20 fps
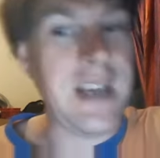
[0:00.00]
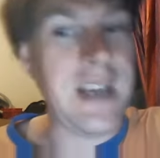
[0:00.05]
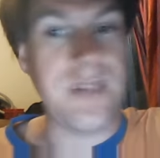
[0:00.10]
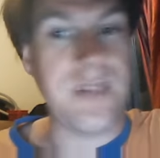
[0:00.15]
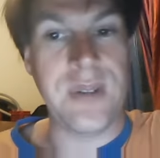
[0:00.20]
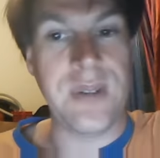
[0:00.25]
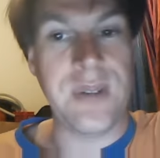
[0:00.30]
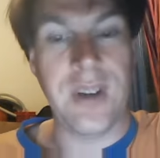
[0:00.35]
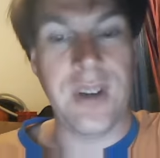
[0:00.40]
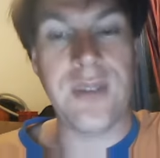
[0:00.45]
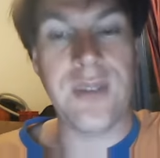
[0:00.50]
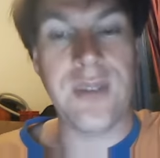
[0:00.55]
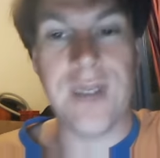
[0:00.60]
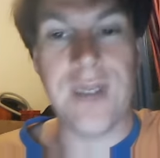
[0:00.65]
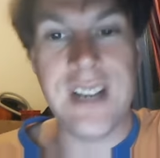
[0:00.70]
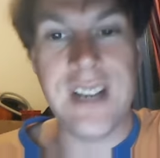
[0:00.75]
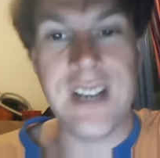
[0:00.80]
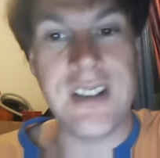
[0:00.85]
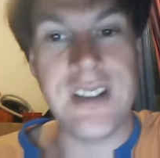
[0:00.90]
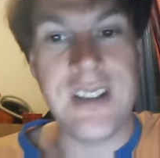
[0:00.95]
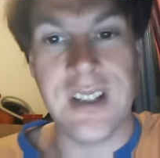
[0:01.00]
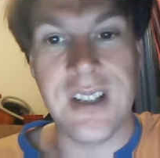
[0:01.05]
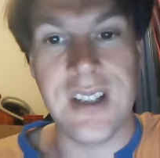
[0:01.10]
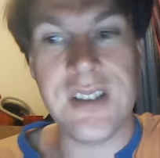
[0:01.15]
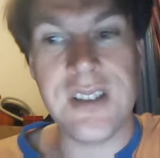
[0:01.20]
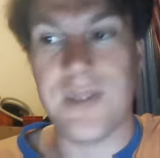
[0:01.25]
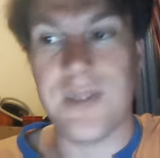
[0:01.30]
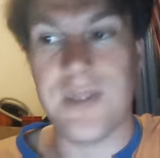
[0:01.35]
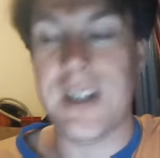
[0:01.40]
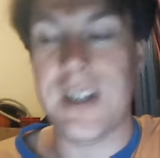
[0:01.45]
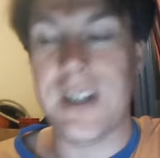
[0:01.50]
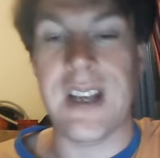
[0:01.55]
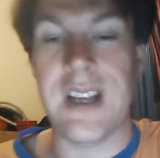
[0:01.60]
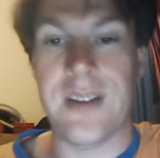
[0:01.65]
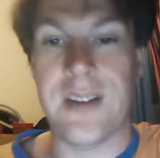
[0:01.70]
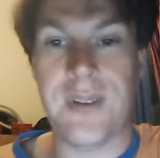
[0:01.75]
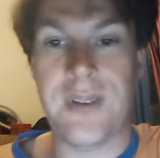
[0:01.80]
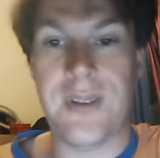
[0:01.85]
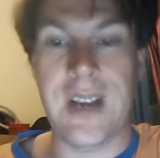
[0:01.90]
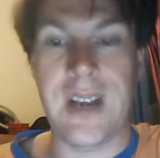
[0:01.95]
have been running for 8 years
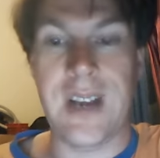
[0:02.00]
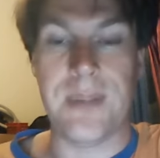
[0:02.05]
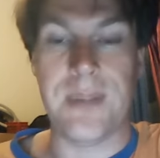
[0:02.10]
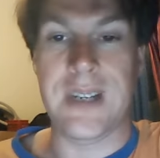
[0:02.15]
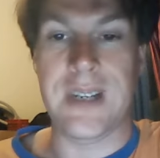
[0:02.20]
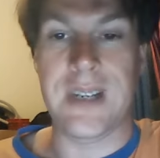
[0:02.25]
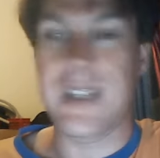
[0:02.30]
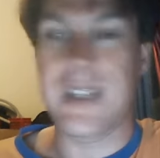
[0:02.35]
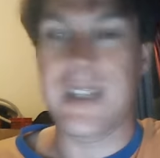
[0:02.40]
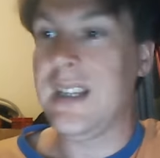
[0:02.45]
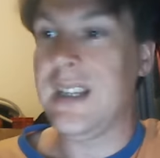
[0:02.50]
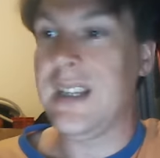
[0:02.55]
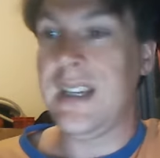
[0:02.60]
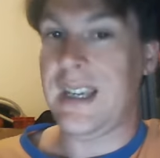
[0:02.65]
very happily,